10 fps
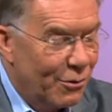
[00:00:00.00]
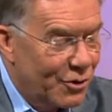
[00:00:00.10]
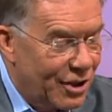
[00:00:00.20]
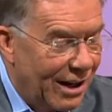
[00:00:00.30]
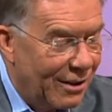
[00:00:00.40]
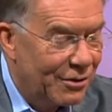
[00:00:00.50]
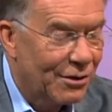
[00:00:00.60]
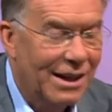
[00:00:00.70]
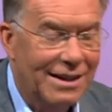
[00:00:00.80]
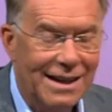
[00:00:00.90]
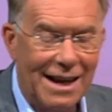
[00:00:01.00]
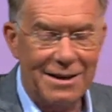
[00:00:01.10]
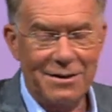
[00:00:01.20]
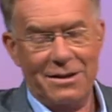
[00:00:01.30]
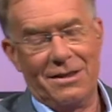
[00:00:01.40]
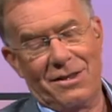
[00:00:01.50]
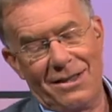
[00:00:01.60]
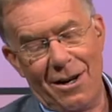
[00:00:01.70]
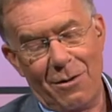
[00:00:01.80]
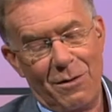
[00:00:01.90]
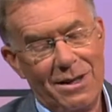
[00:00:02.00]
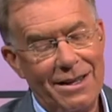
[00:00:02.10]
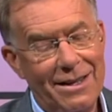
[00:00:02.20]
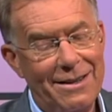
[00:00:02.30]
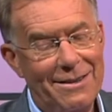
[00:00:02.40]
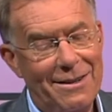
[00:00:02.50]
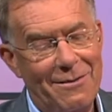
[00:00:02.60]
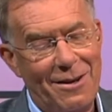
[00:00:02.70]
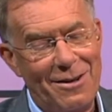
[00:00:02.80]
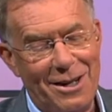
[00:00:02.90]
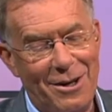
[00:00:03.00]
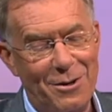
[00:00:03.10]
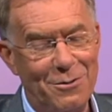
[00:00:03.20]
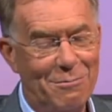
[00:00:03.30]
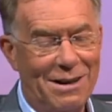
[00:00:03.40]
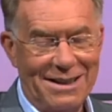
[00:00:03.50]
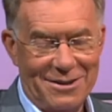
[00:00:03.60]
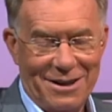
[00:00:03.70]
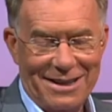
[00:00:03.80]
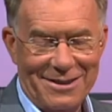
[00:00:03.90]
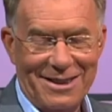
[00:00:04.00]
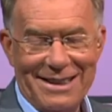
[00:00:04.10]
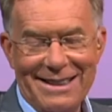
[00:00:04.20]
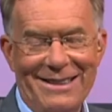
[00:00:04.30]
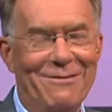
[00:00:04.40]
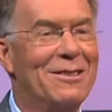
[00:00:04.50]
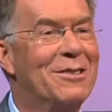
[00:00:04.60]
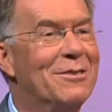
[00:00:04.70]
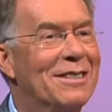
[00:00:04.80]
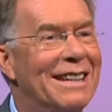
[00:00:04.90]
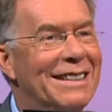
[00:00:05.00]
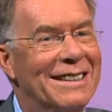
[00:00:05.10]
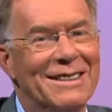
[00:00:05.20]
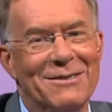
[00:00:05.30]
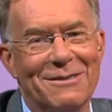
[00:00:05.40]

your childhood and, and start with a, a very cute picture, actually, which you sent us.